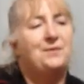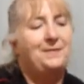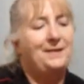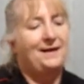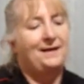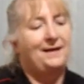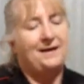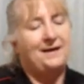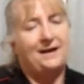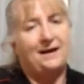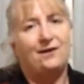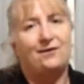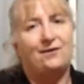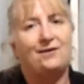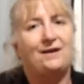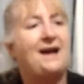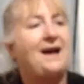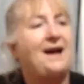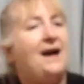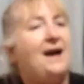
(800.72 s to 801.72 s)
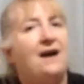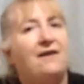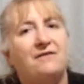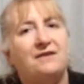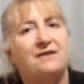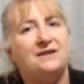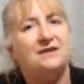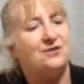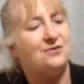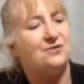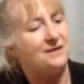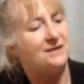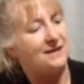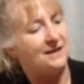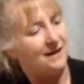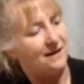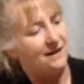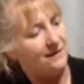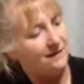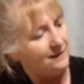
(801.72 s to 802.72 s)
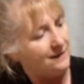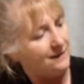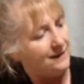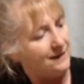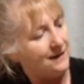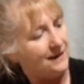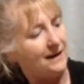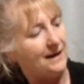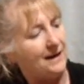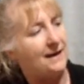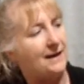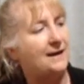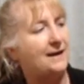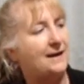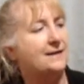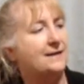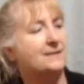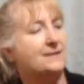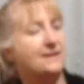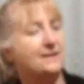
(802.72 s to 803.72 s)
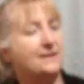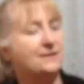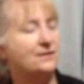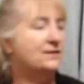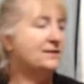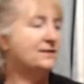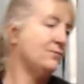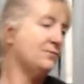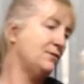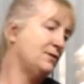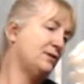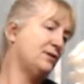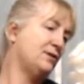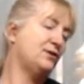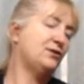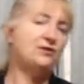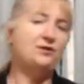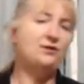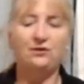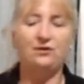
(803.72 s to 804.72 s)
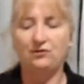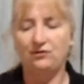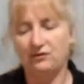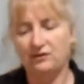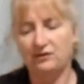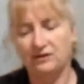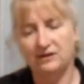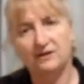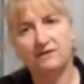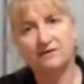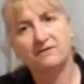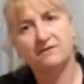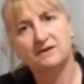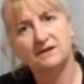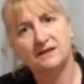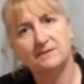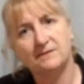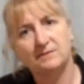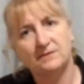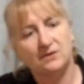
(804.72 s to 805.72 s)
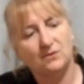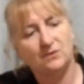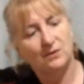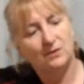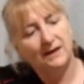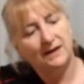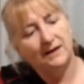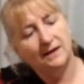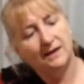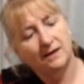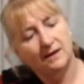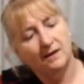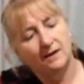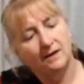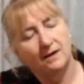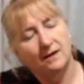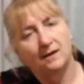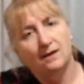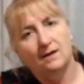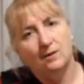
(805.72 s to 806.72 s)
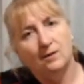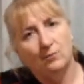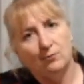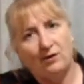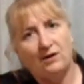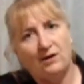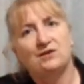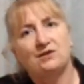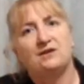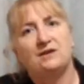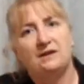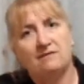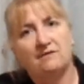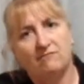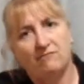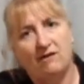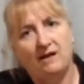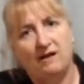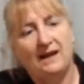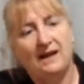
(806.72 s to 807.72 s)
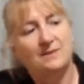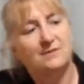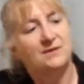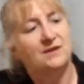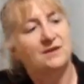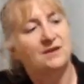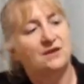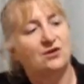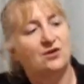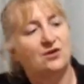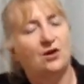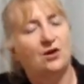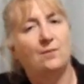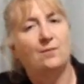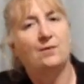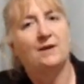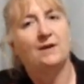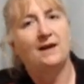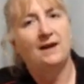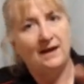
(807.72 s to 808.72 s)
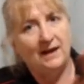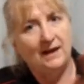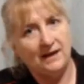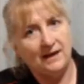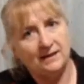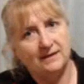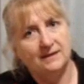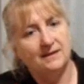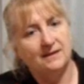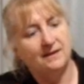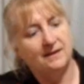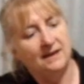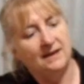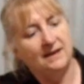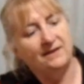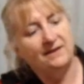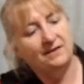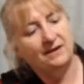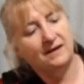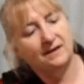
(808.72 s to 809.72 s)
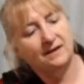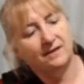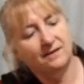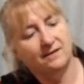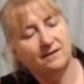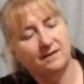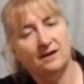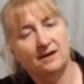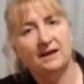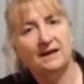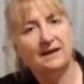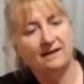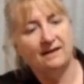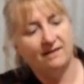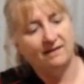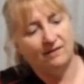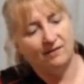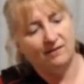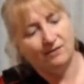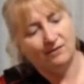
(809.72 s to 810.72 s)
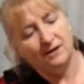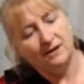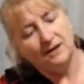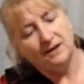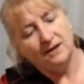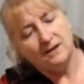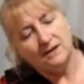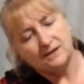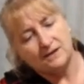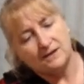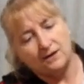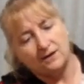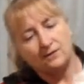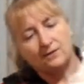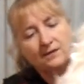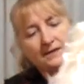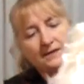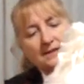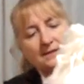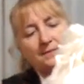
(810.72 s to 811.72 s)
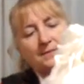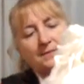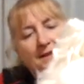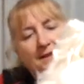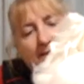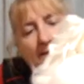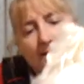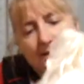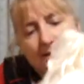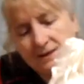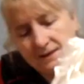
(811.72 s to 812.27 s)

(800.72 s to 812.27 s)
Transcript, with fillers: we're about an hour and a half into it now and I just wanted to show you the difference between brushing right up to the top and leaving the length on. So this piece